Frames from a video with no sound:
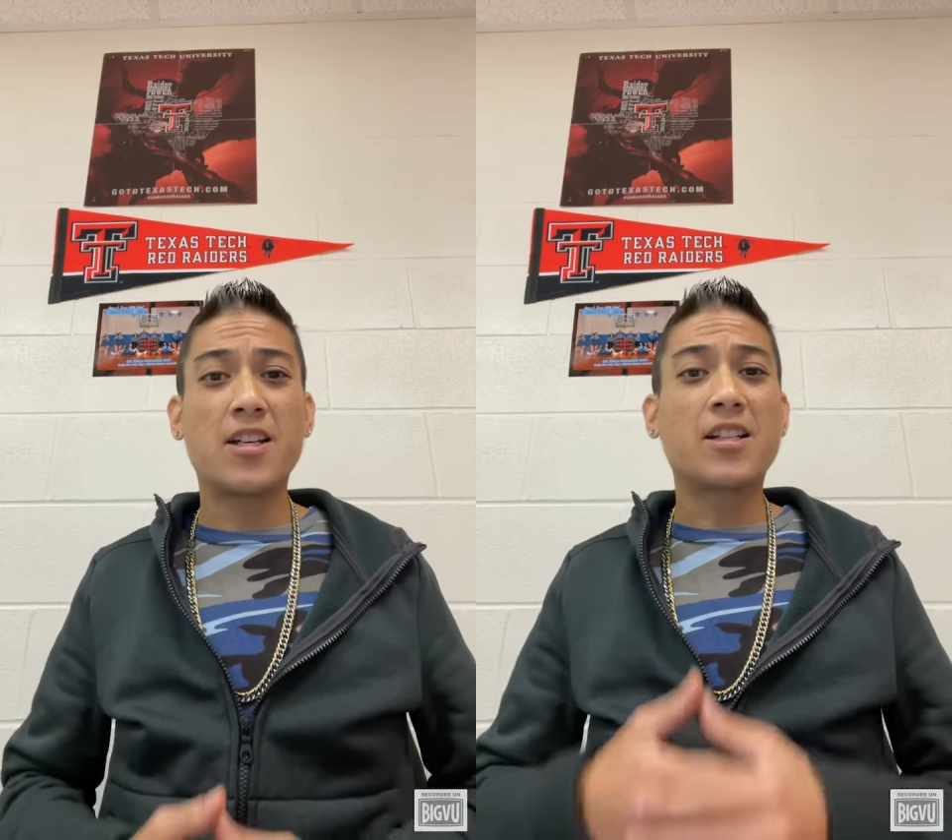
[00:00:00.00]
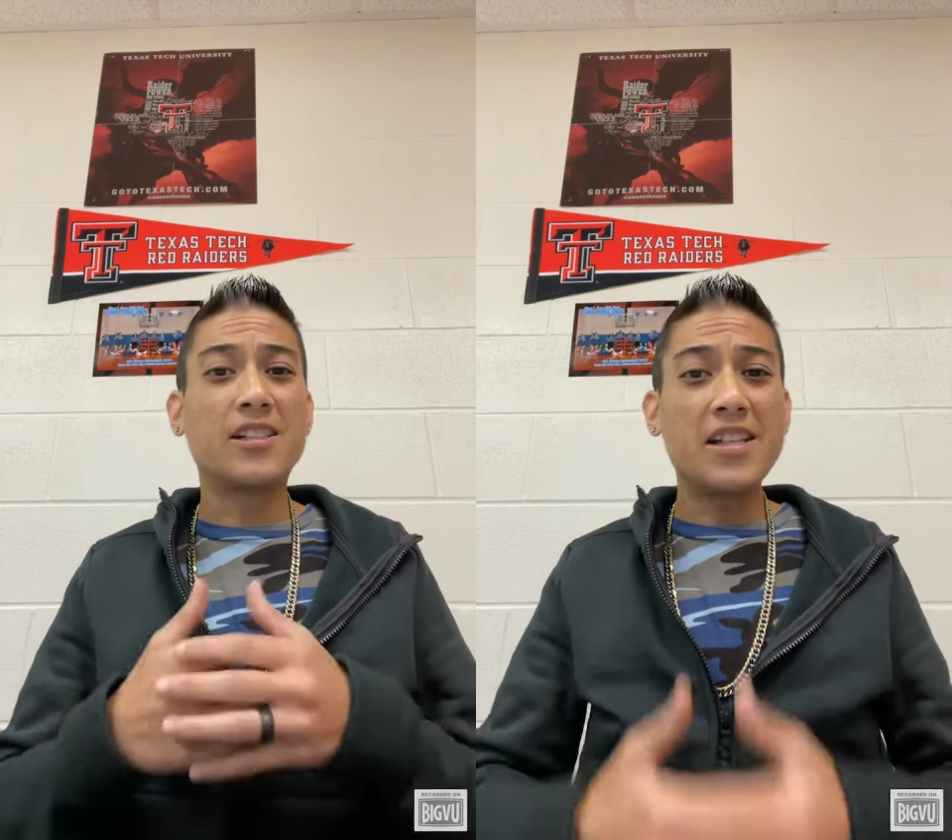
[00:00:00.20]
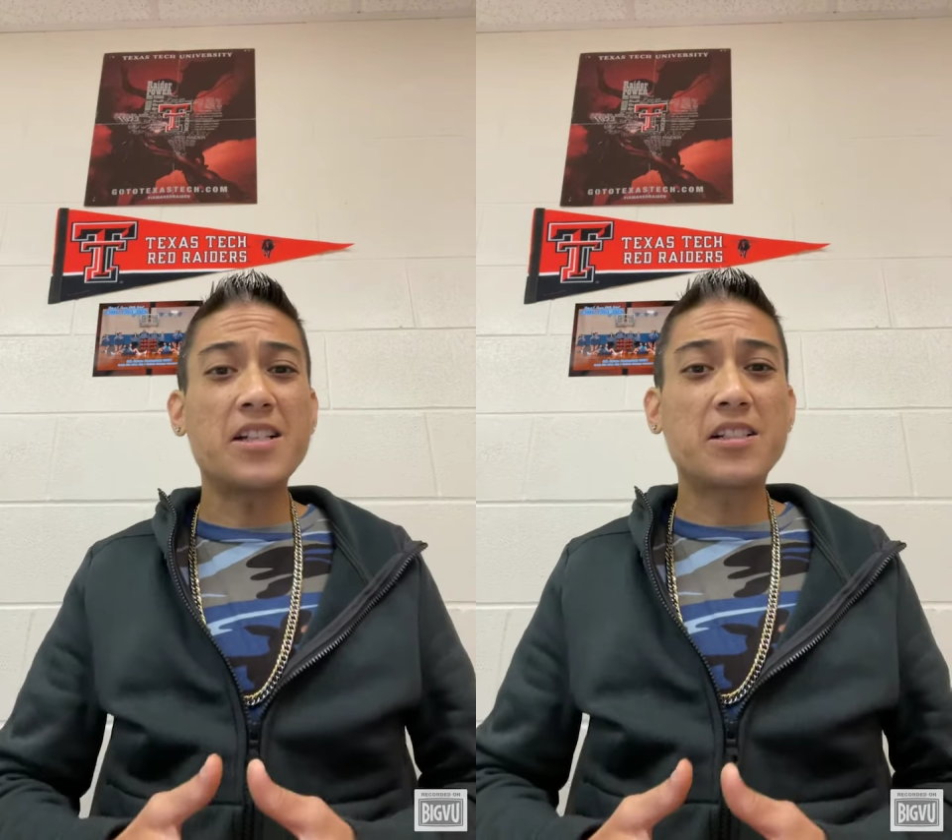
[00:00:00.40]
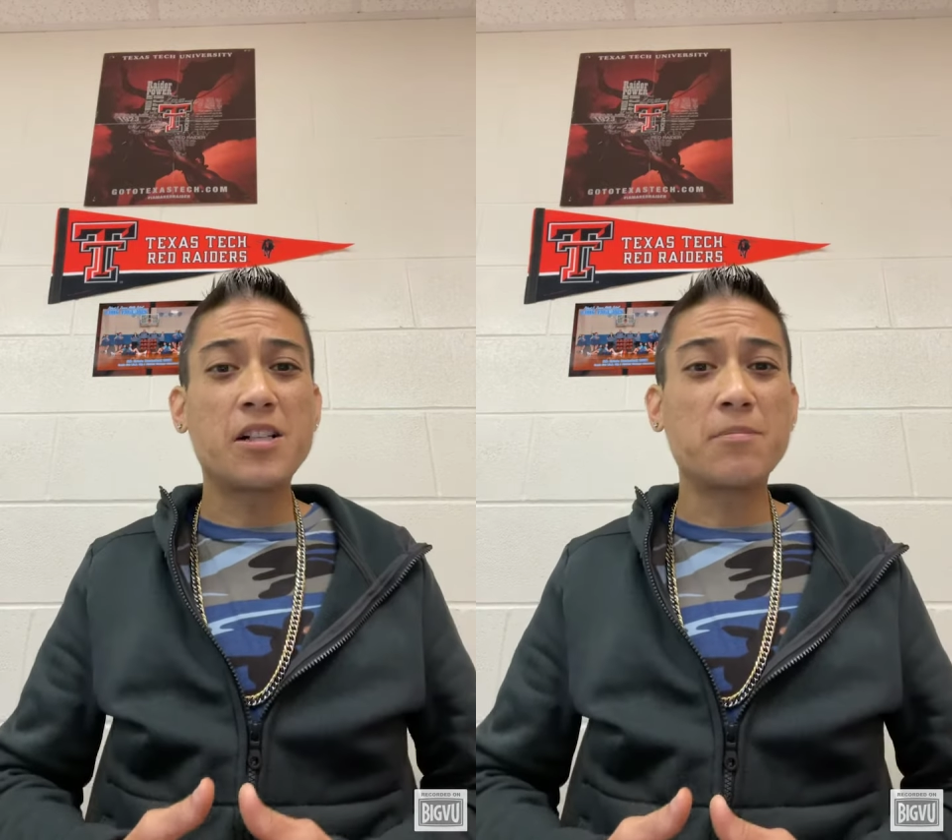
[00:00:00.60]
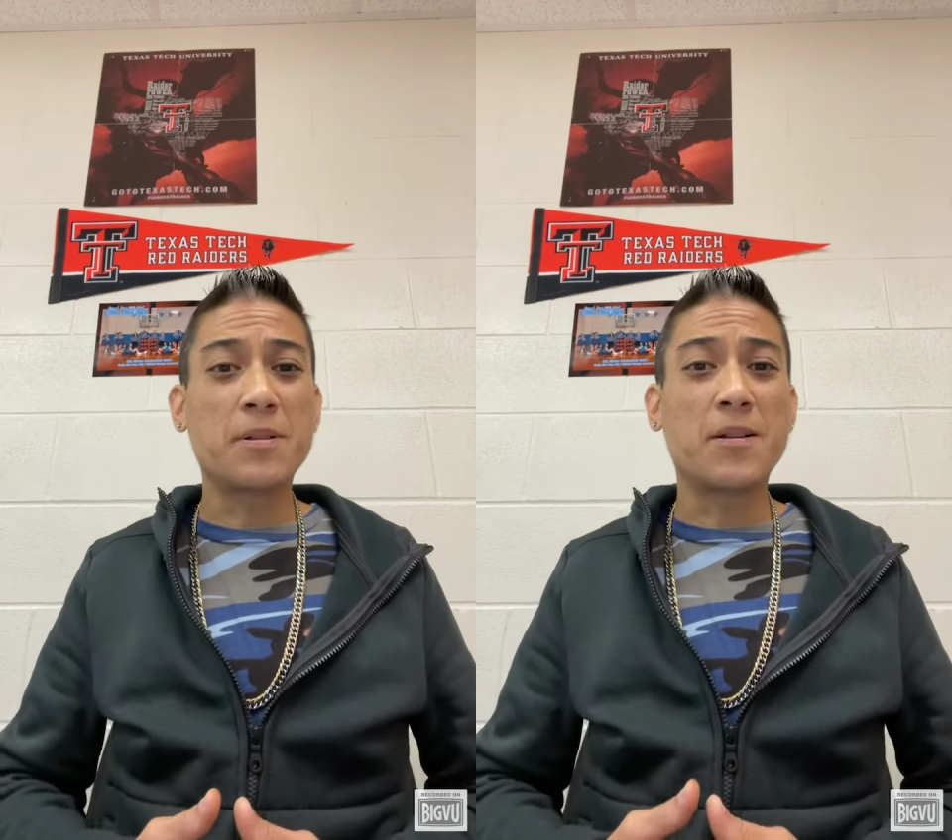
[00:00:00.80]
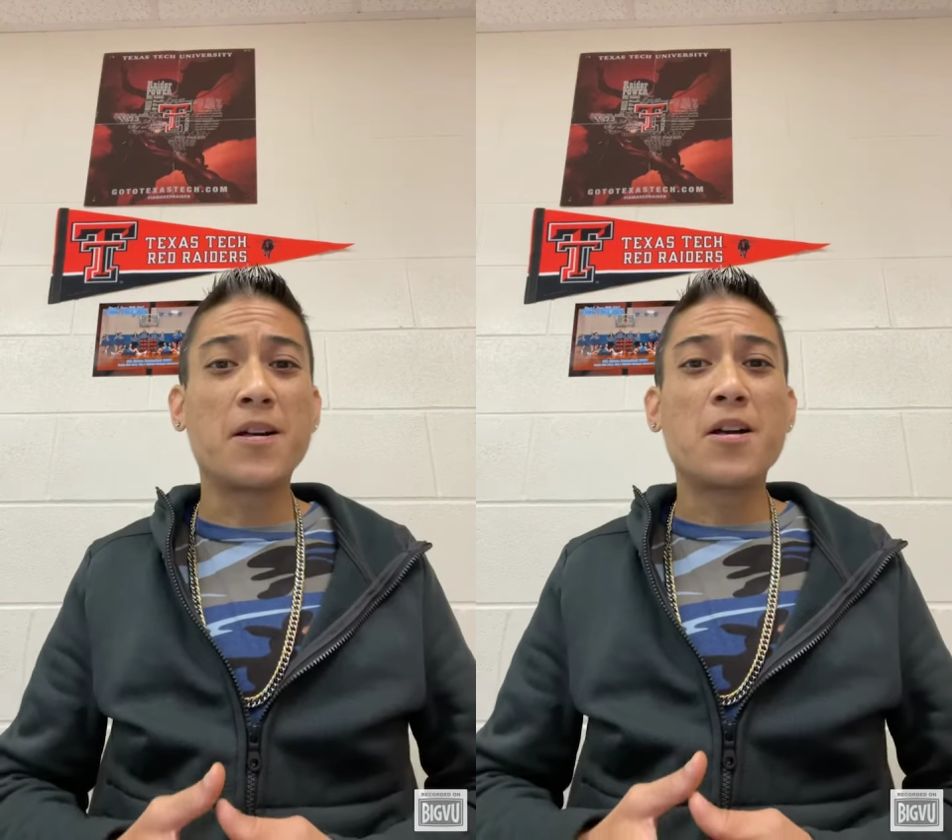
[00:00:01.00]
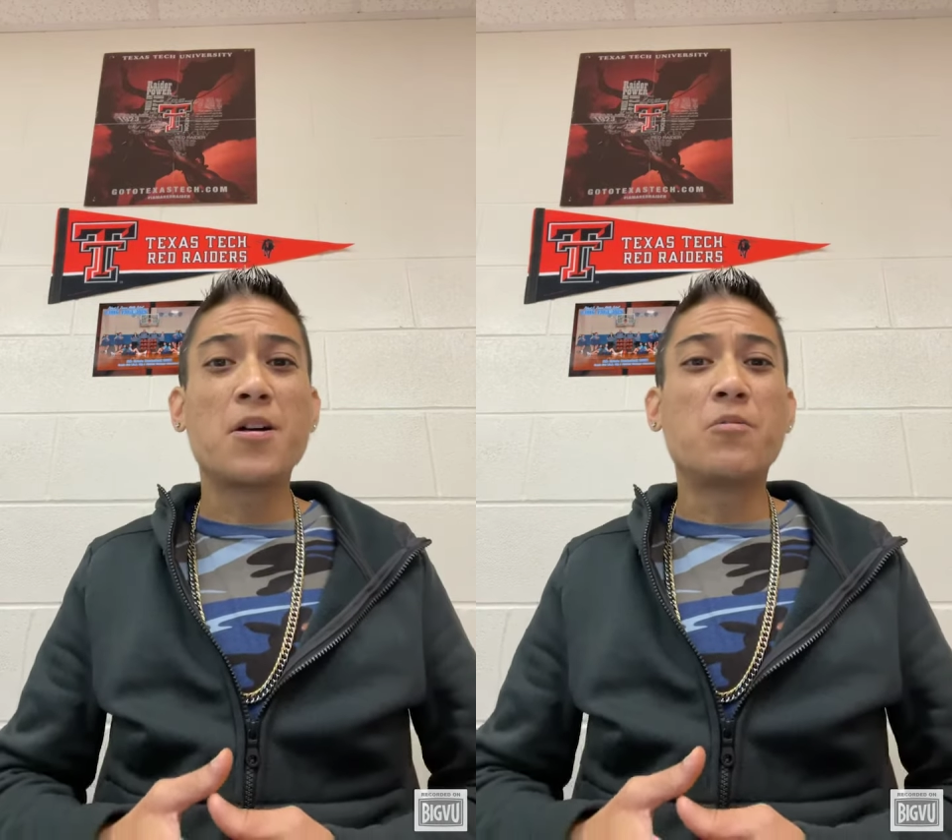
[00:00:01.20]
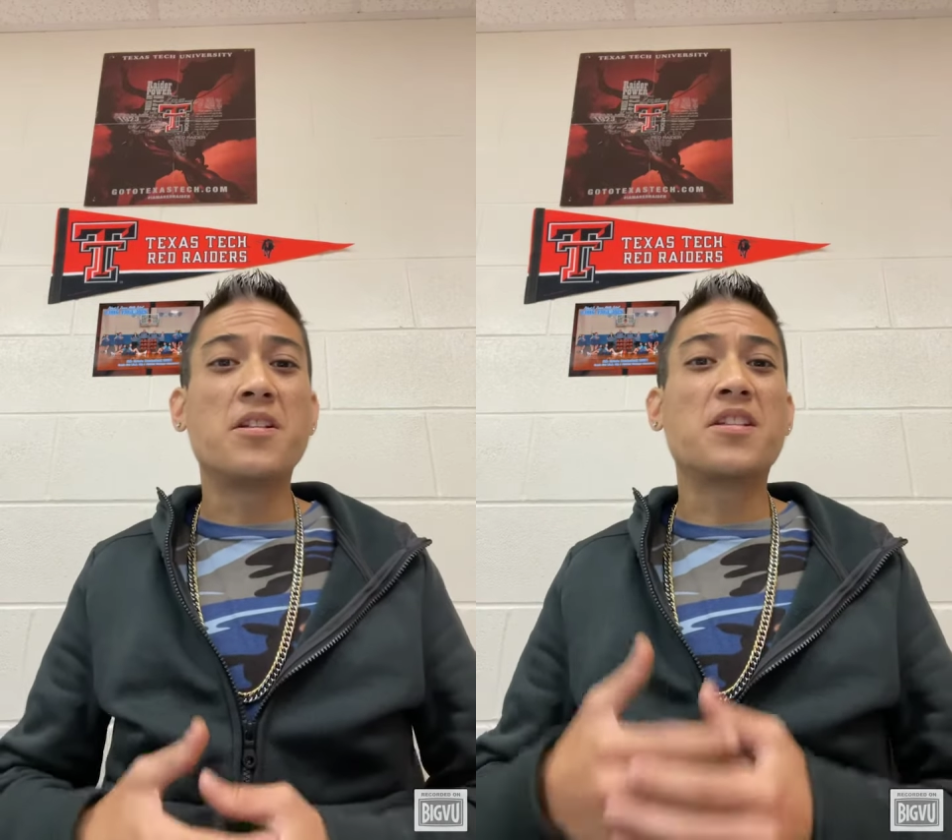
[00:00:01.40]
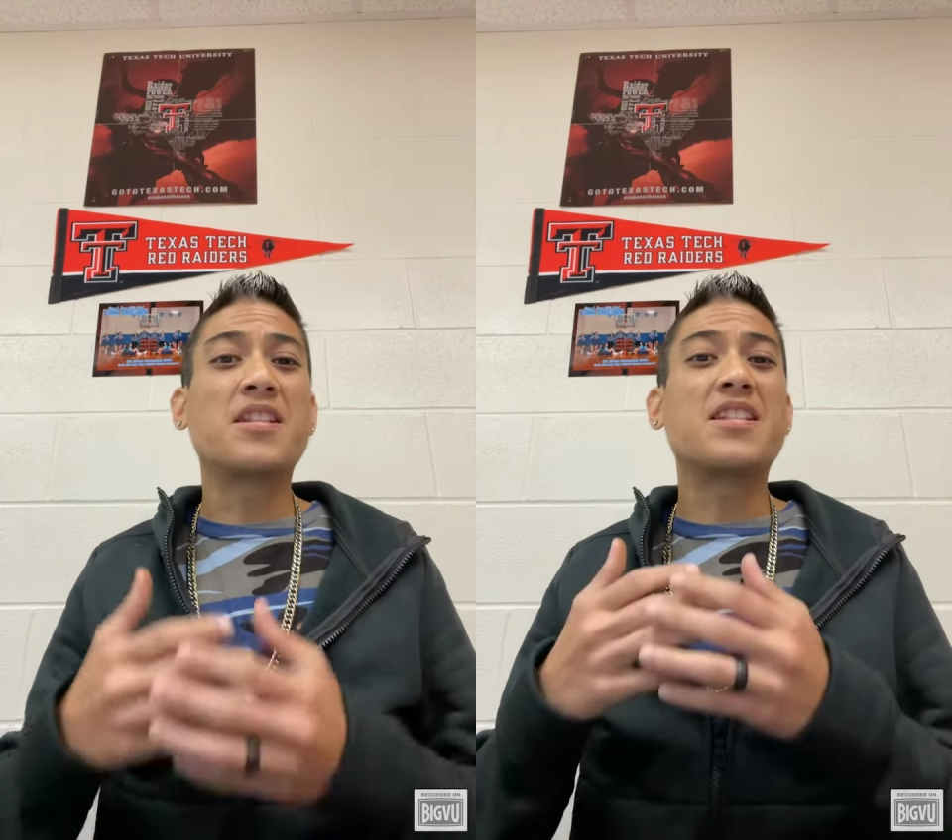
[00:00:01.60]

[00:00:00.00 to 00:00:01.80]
Kahleah Copper was